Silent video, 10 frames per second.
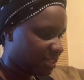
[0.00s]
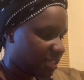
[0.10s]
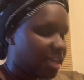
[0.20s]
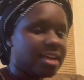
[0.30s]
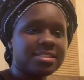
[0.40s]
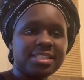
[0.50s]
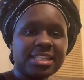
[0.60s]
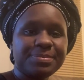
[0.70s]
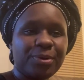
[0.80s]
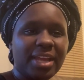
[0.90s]
Yeah,
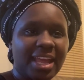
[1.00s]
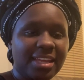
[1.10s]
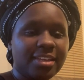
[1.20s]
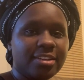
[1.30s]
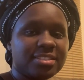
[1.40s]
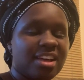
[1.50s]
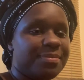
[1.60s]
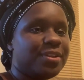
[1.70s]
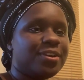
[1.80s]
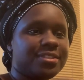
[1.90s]
6.8 years I've
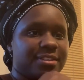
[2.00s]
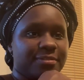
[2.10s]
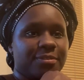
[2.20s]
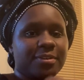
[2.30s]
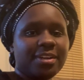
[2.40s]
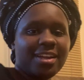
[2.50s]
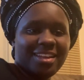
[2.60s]
been nursing for.